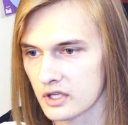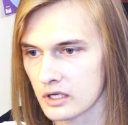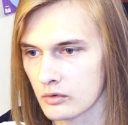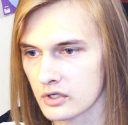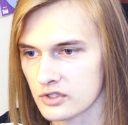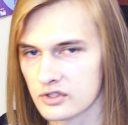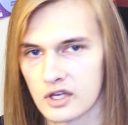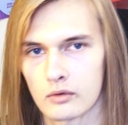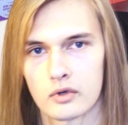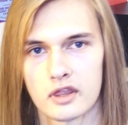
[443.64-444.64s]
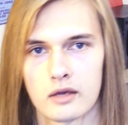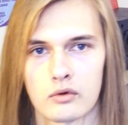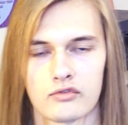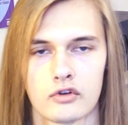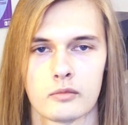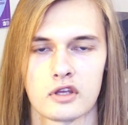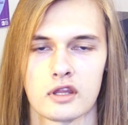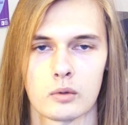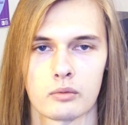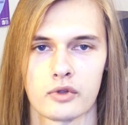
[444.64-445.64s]
thing was that when they were
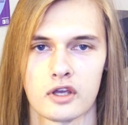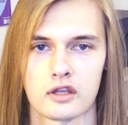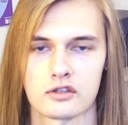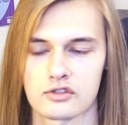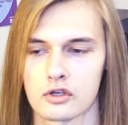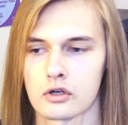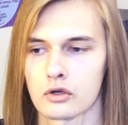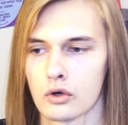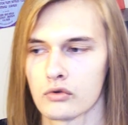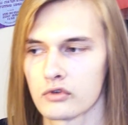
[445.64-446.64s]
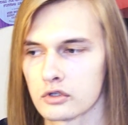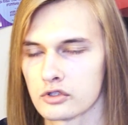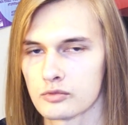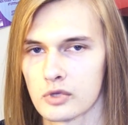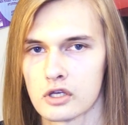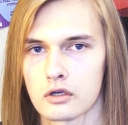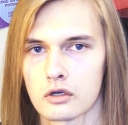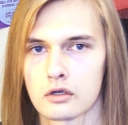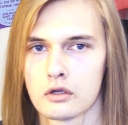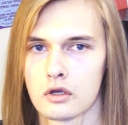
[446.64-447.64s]
filming, they were playing the song over a
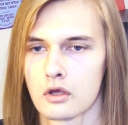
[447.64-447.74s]
speaker.